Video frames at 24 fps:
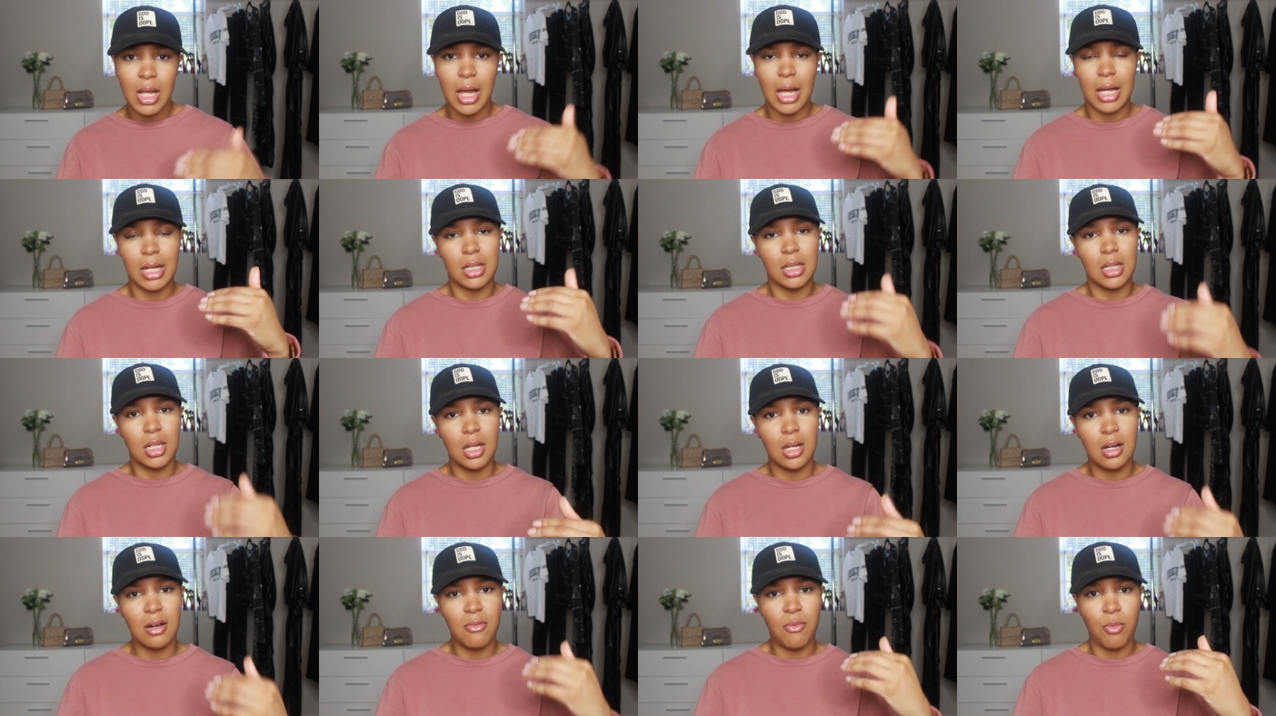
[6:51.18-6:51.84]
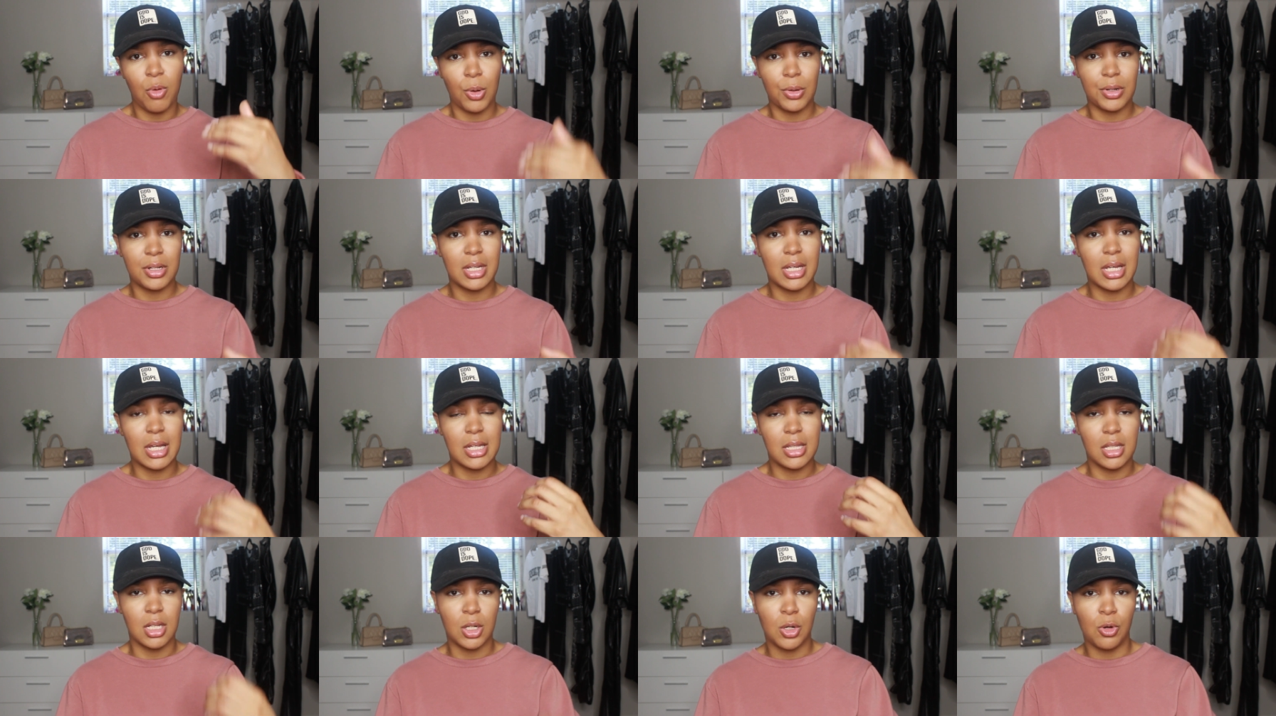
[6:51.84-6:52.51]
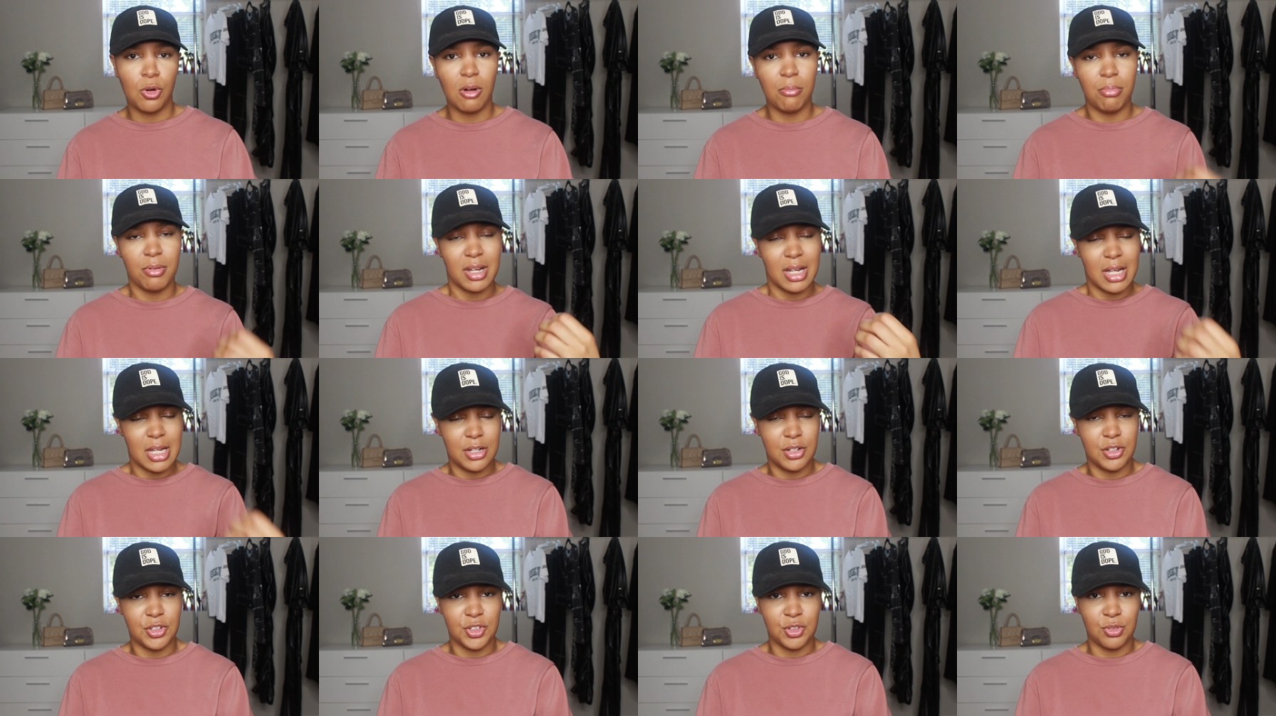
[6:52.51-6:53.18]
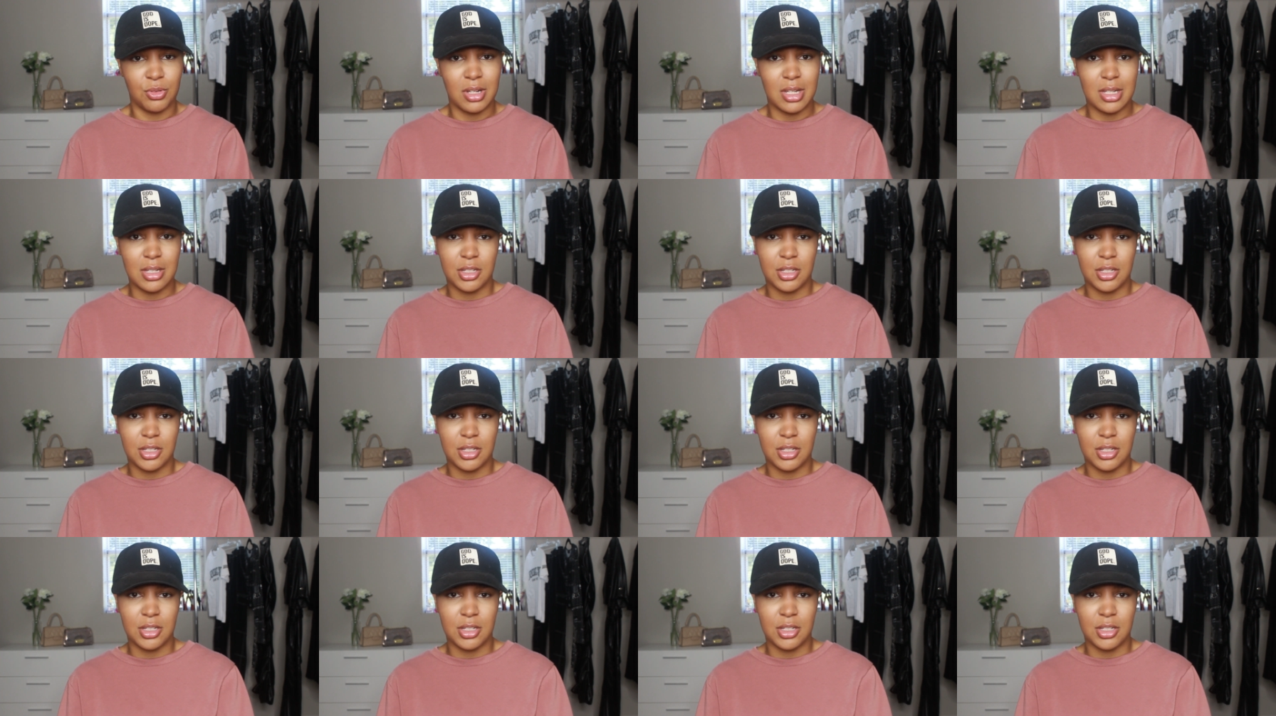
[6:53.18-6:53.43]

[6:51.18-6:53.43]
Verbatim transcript: I love working in the corporate industry.